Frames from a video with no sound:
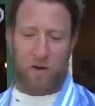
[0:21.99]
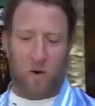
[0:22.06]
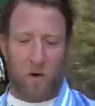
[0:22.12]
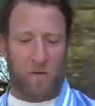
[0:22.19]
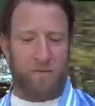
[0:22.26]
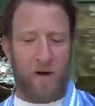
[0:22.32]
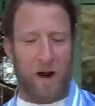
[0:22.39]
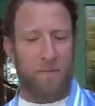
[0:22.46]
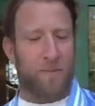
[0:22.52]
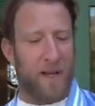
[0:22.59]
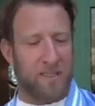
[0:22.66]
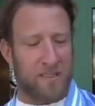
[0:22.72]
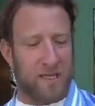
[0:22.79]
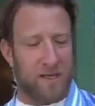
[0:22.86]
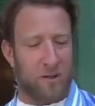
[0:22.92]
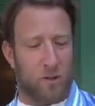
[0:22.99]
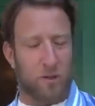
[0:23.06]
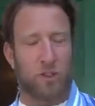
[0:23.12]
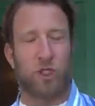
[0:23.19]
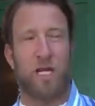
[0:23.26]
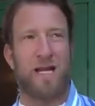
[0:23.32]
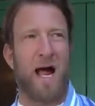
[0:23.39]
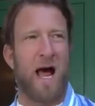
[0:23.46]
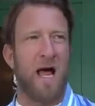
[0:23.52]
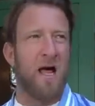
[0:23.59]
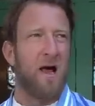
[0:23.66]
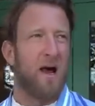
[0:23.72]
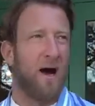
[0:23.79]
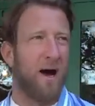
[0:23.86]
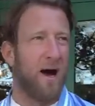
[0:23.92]
Coal Fired Pizza in Cucina,
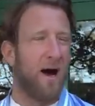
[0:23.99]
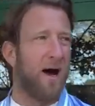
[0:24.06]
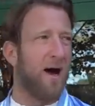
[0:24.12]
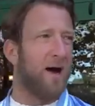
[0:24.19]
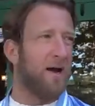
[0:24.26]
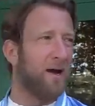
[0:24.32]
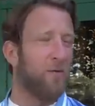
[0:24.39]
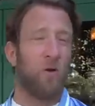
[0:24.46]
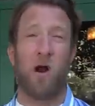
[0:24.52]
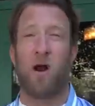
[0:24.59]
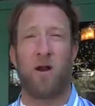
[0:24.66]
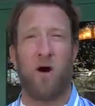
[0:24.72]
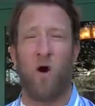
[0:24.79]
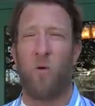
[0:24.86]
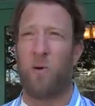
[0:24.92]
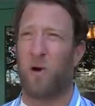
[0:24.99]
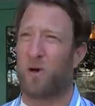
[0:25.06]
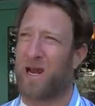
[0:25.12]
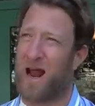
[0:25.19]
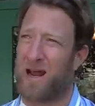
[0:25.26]
uh, and we are in Hoboken.